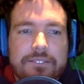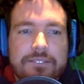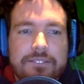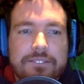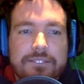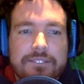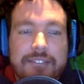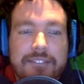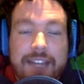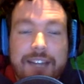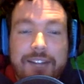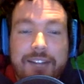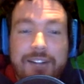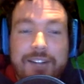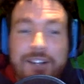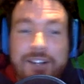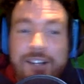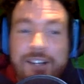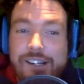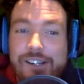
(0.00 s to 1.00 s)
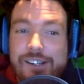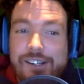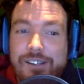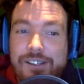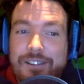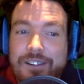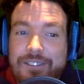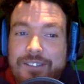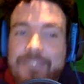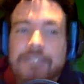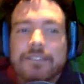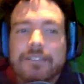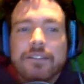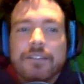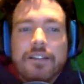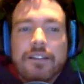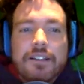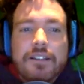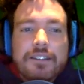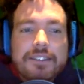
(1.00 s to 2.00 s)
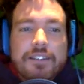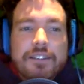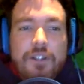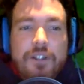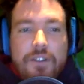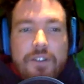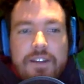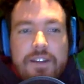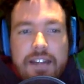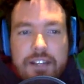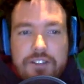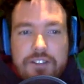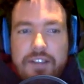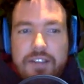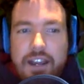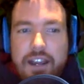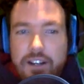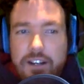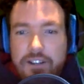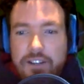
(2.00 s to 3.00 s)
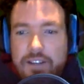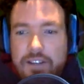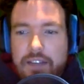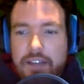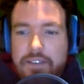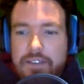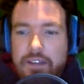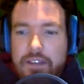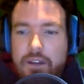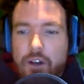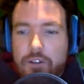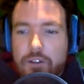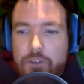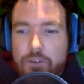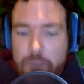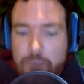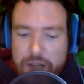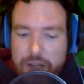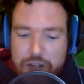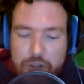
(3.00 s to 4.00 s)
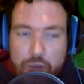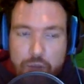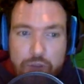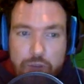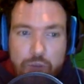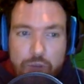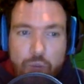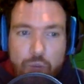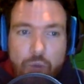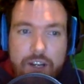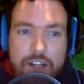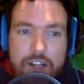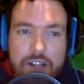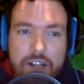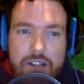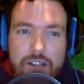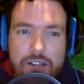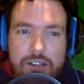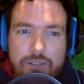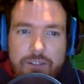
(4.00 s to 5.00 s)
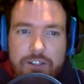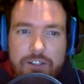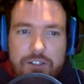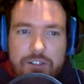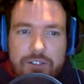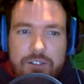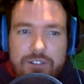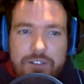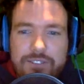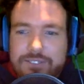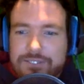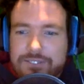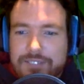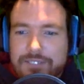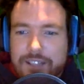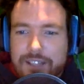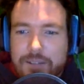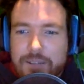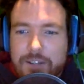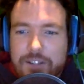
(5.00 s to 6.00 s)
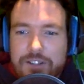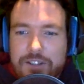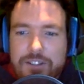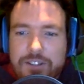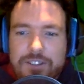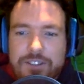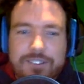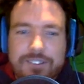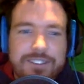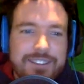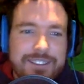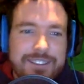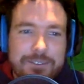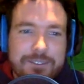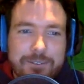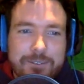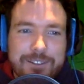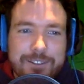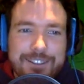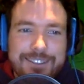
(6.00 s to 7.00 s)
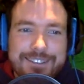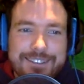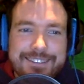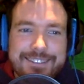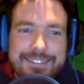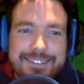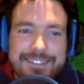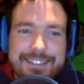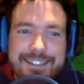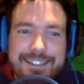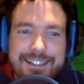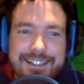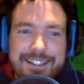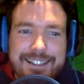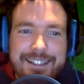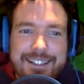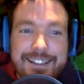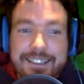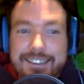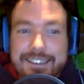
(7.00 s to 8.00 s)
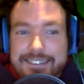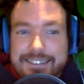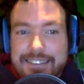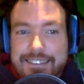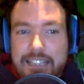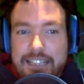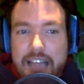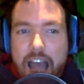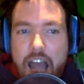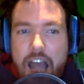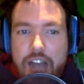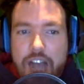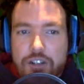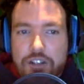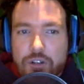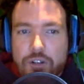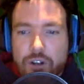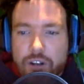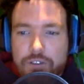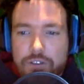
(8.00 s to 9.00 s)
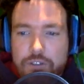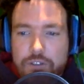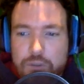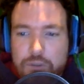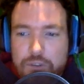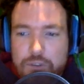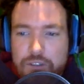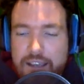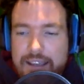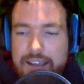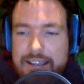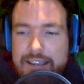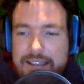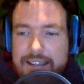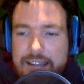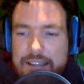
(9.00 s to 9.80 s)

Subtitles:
I don't know. So the next character that they also mentioned was Rachel. Hey, Rachel. Was Alyssa Ashford, who's a